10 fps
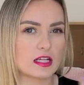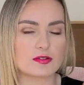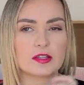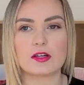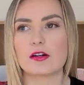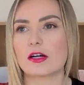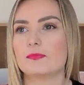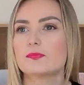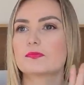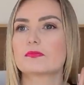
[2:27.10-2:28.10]
That's what I thought. Okay.
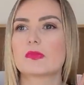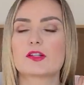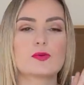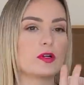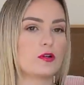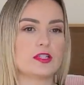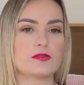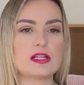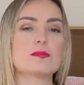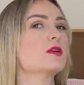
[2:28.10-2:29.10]
Yes. So we were going to
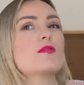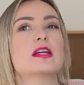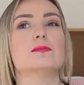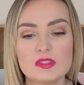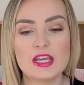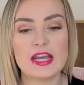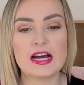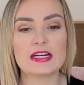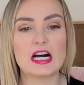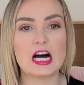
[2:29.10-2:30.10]
rent a movie,
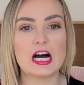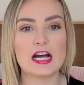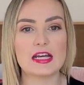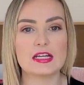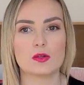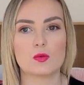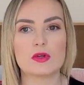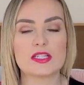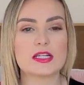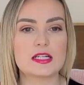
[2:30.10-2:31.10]
and I
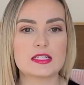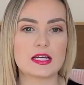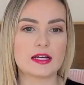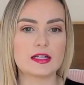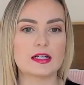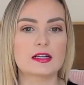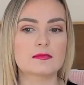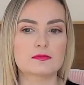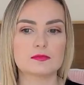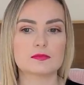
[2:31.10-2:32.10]
was in like
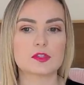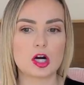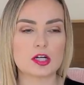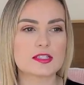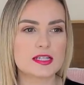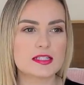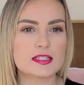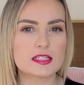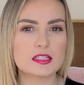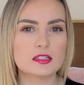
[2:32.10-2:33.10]
a car seat
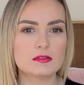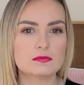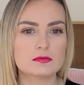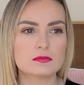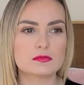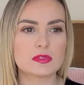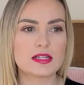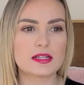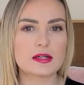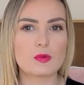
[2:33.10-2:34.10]
still.
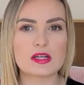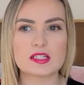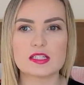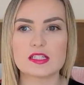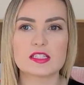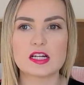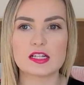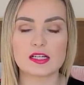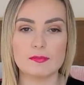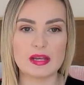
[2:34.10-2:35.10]
Like, it's not
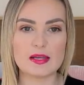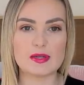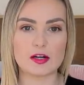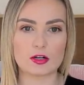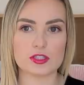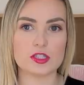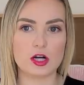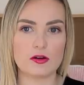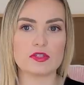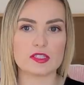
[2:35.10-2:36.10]
like a baby car seat,
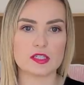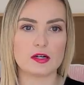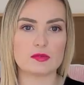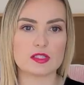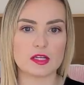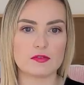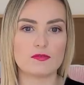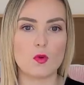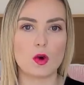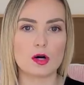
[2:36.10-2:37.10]
obviously. I was like
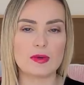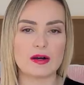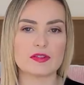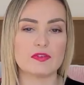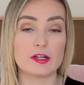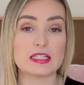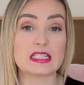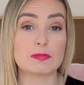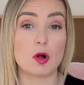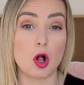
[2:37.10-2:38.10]
4, but I was very
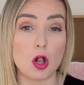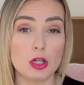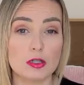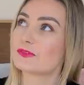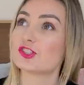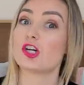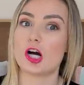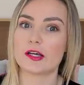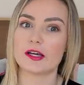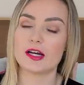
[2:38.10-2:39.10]
small.
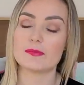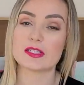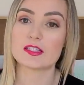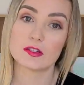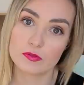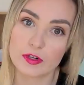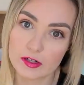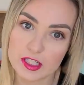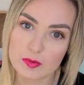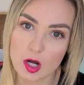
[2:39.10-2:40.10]
Shocking. I'm still
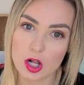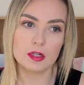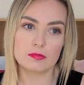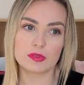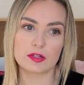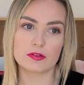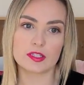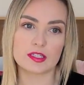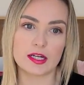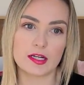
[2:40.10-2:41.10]
very small.
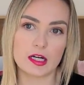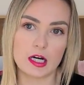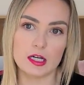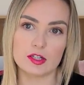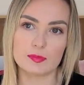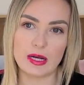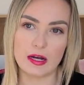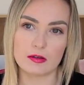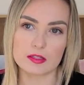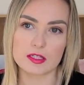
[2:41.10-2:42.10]
Literally like 100 pounds